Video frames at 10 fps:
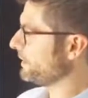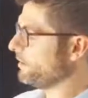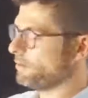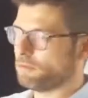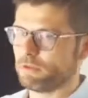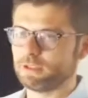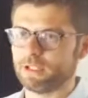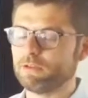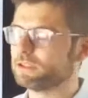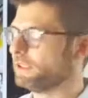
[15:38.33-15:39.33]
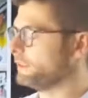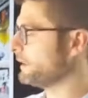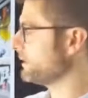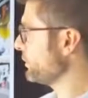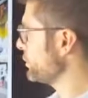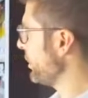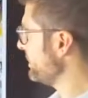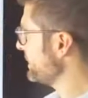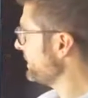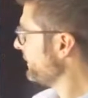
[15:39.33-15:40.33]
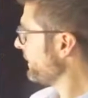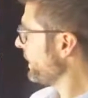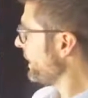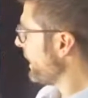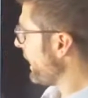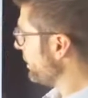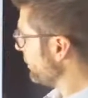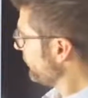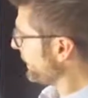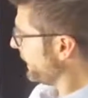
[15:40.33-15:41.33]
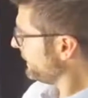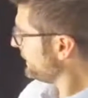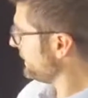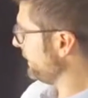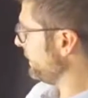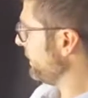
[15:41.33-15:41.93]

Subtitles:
a new series of shops. And on the right, instead,